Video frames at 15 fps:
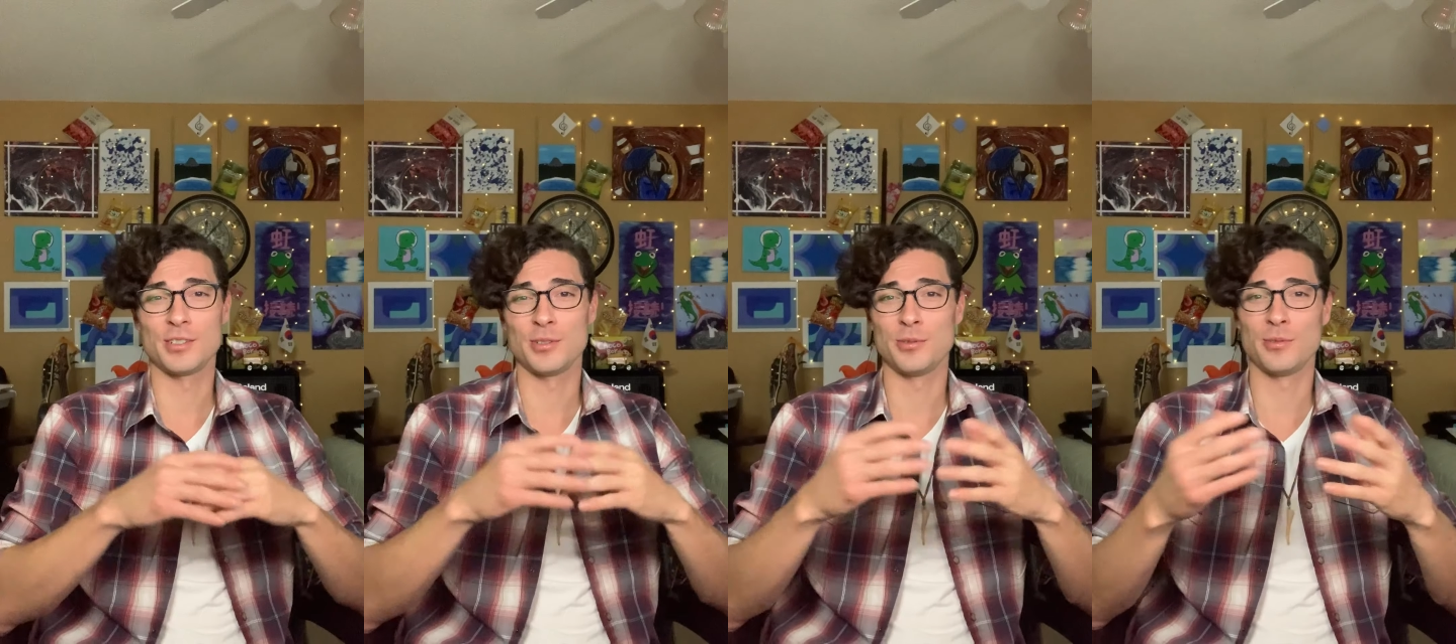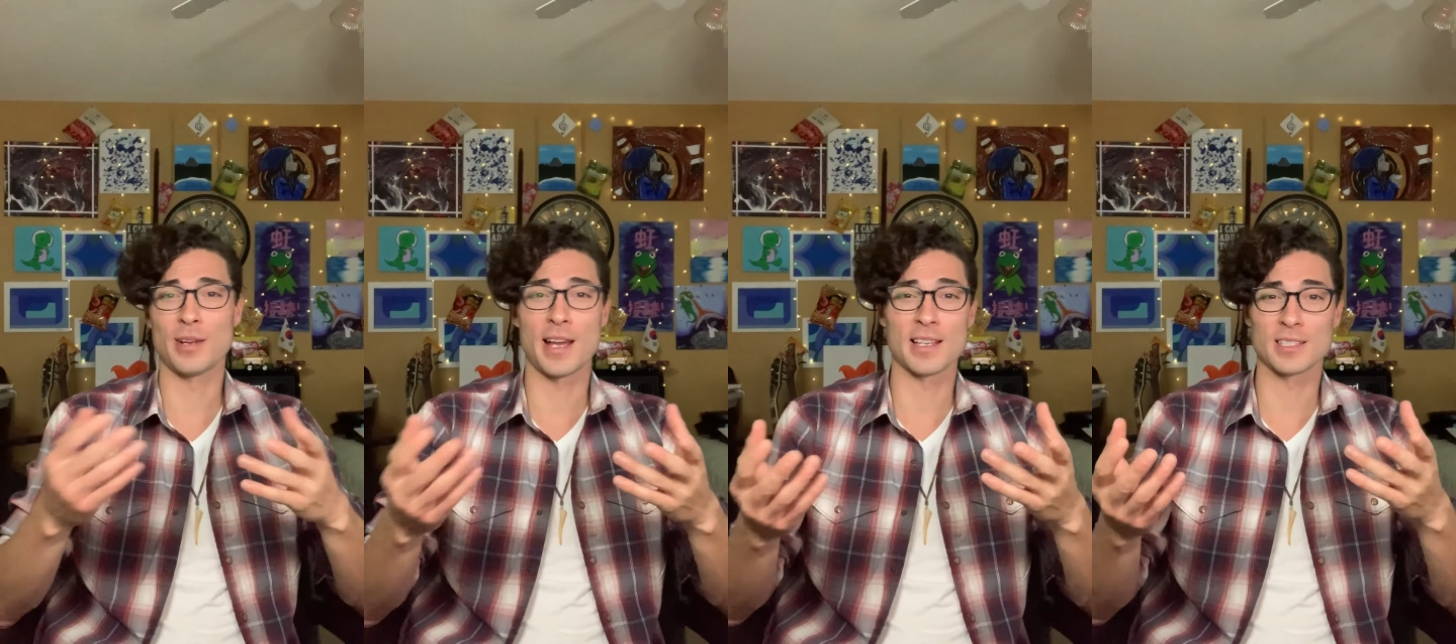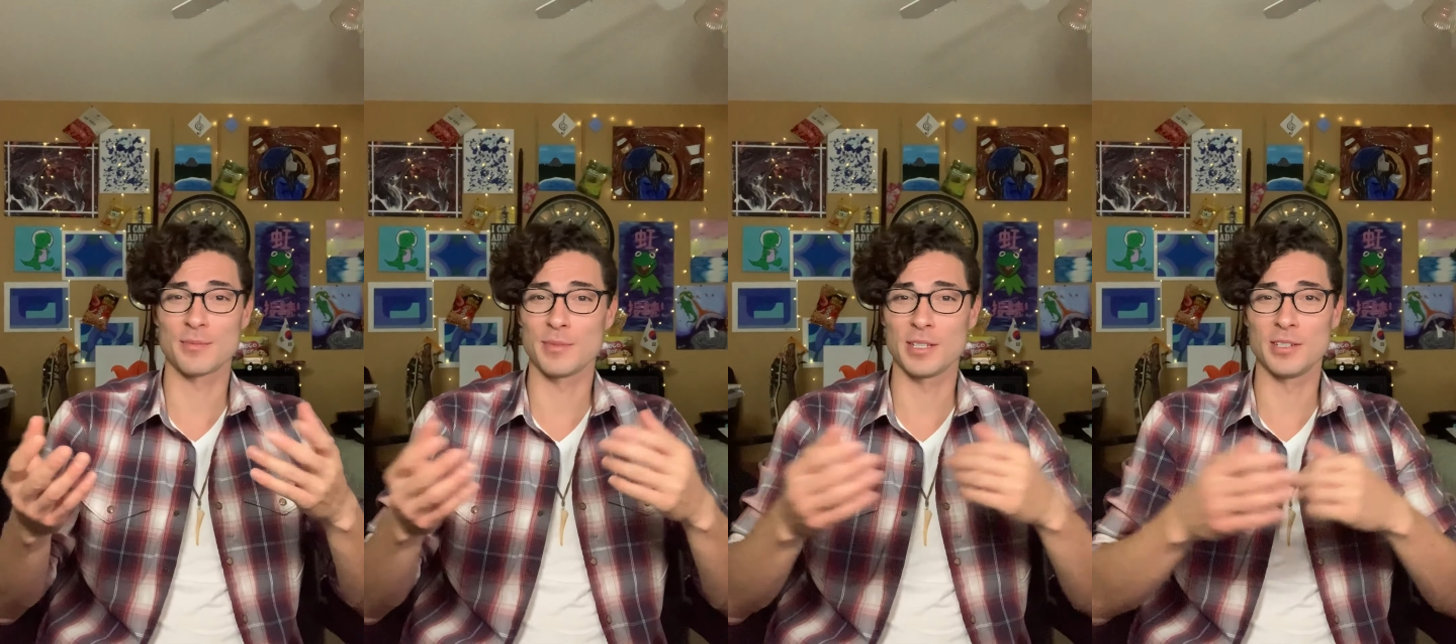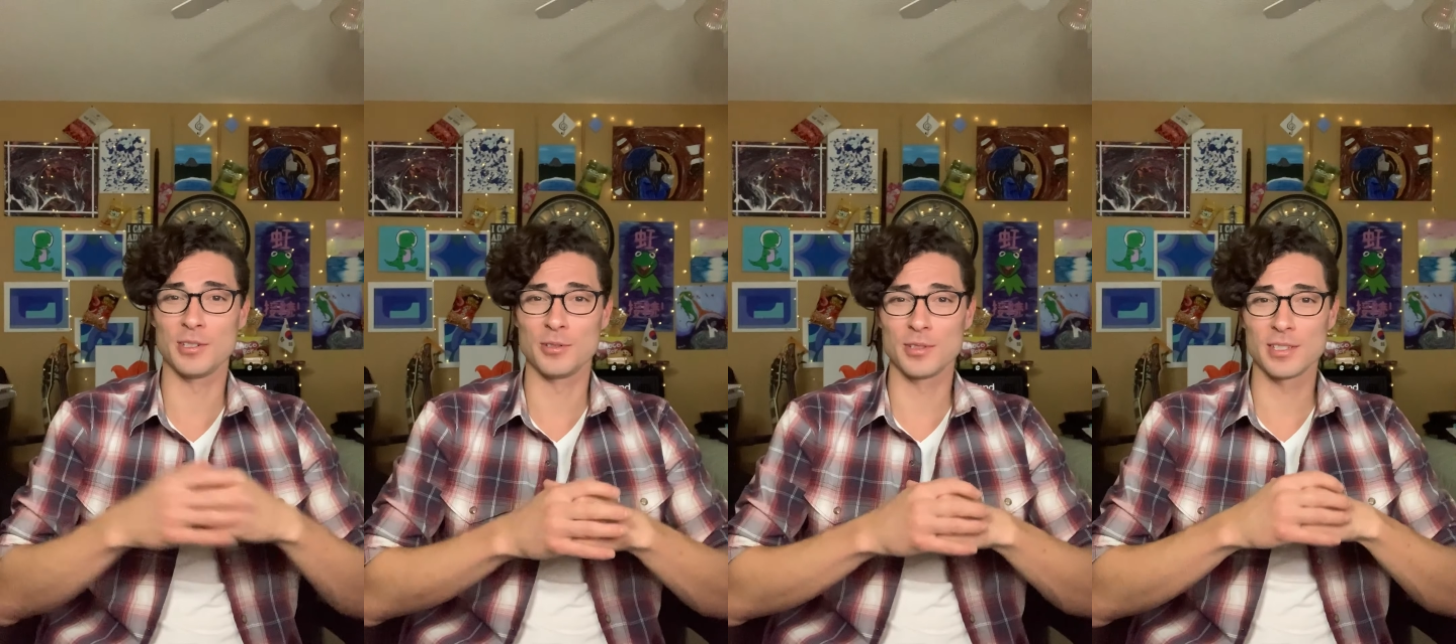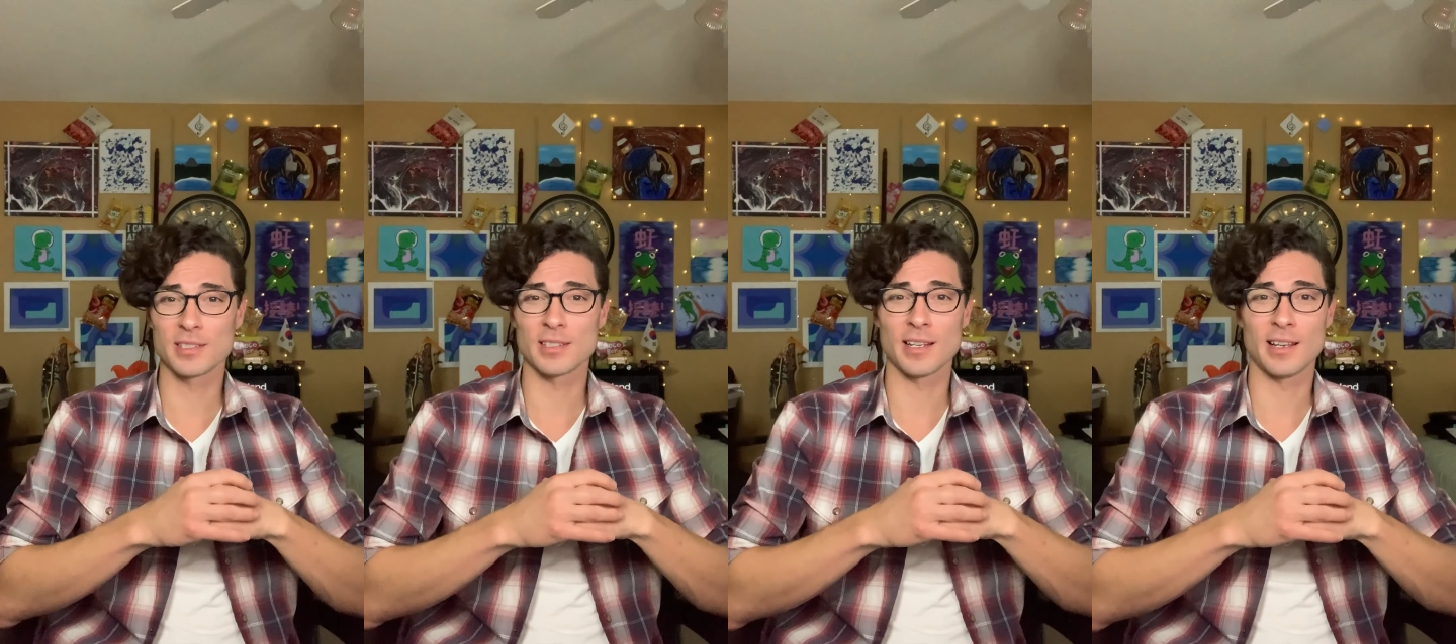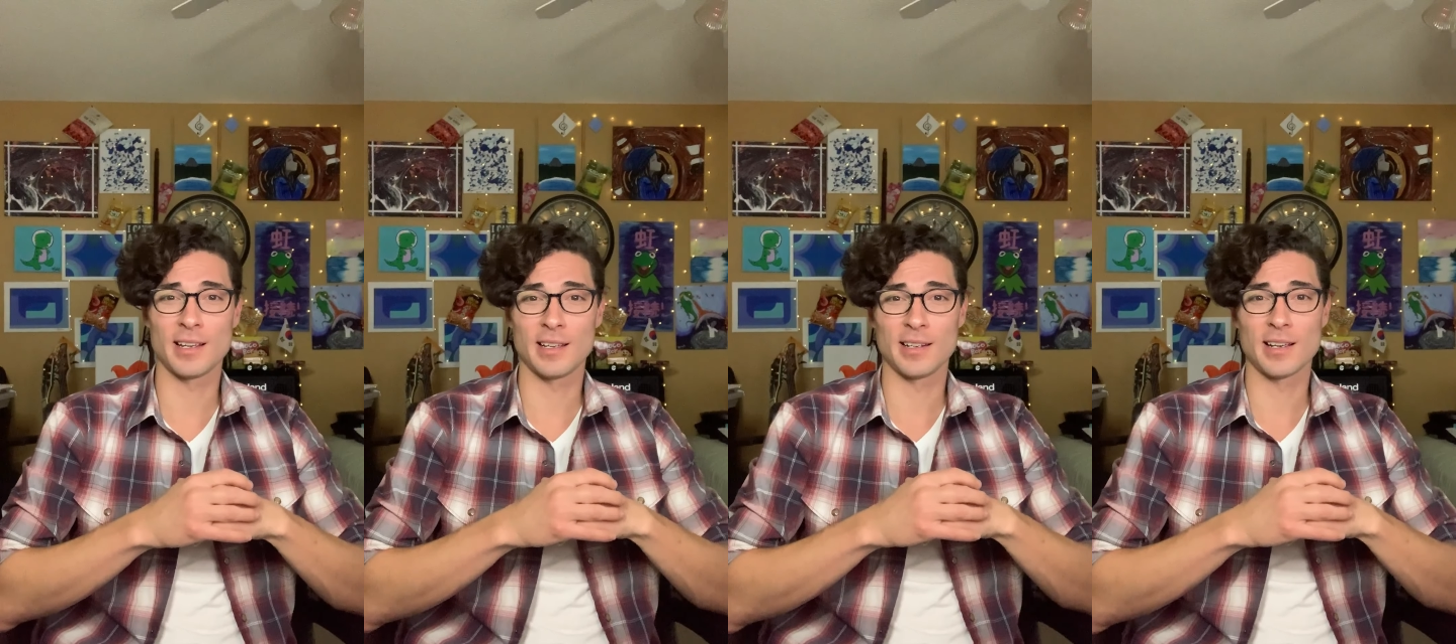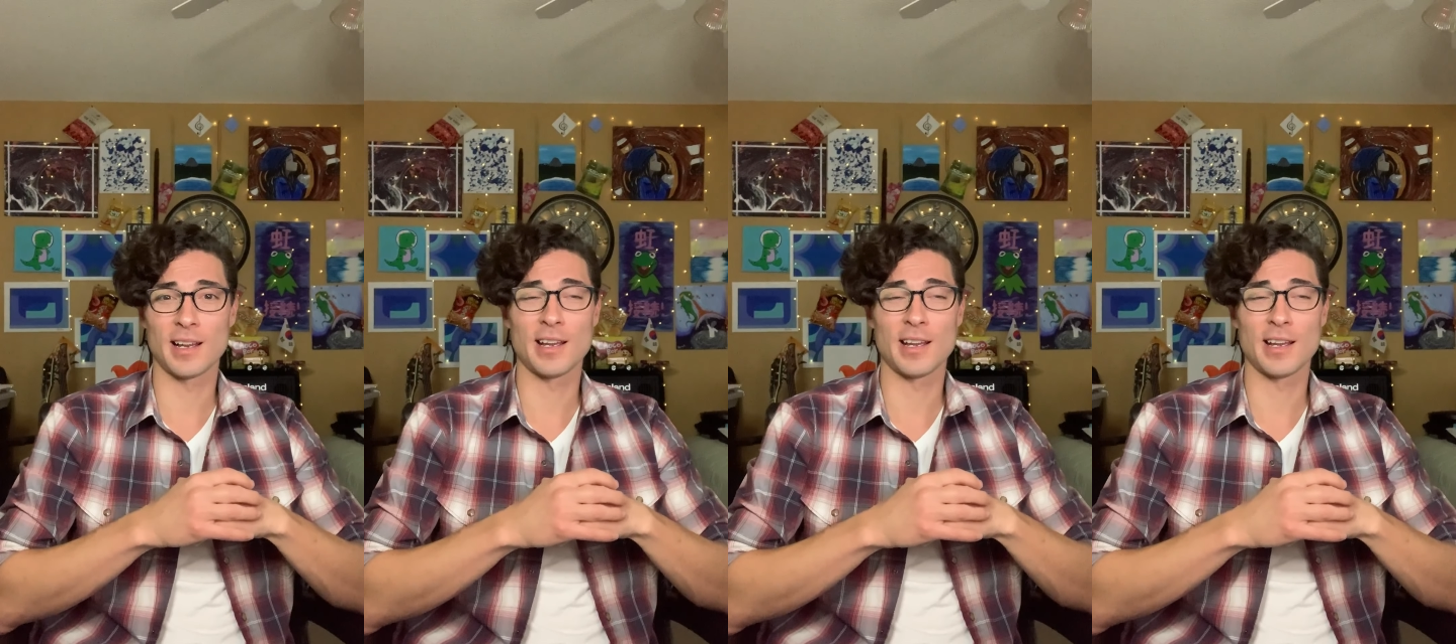you asking me to do this, and